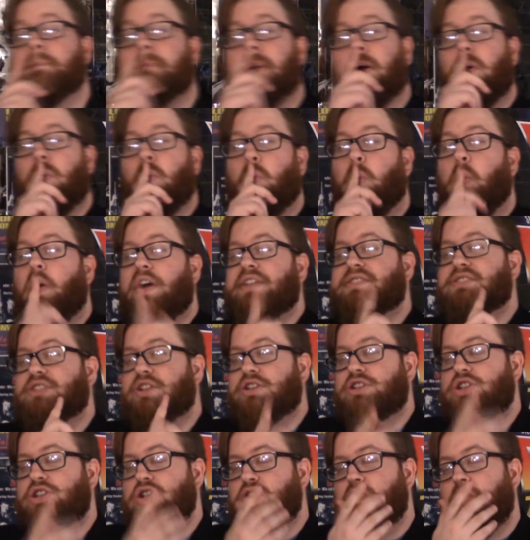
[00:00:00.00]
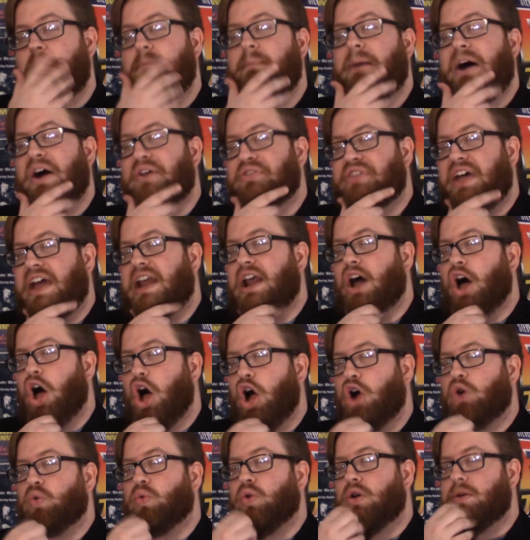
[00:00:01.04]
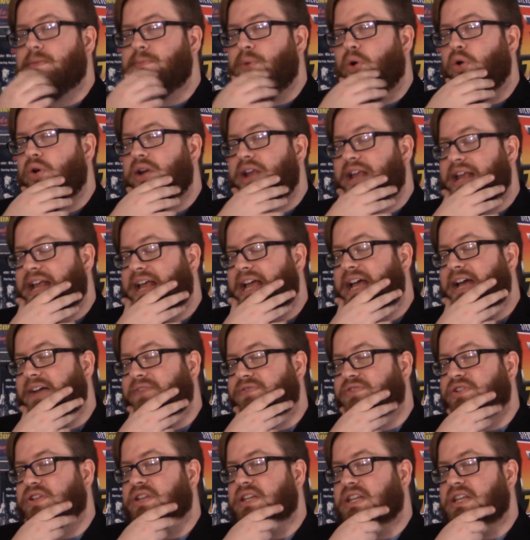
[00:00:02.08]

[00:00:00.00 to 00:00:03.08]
But what to do about that awkward morning after the